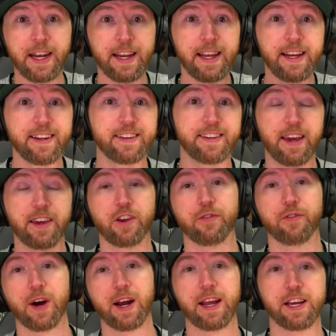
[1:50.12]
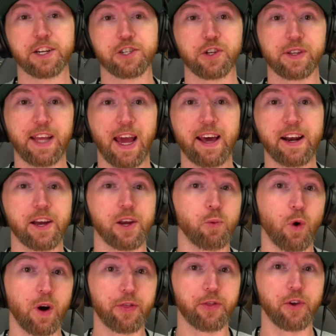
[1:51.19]
need to take your financial data, and
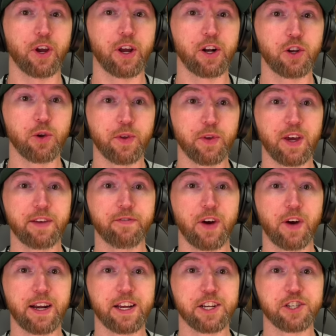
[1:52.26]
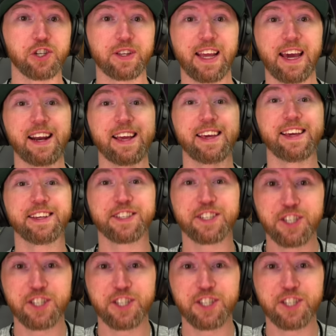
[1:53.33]
what they're going to do with that financial data is